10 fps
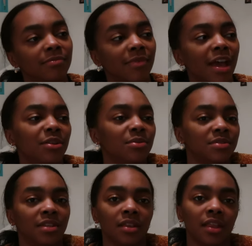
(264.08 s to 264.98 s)
How do you
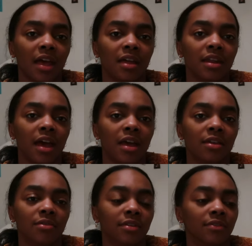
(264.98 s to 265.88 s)
say that? I don't
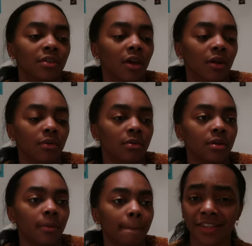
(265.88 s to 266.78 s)
even know.
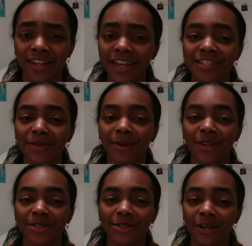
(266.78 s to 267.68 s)
The next thing we're
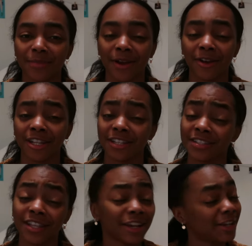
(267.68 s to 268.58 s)
gonna talk about
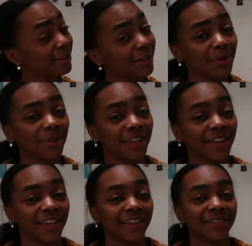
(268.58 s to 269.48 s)
is clothing.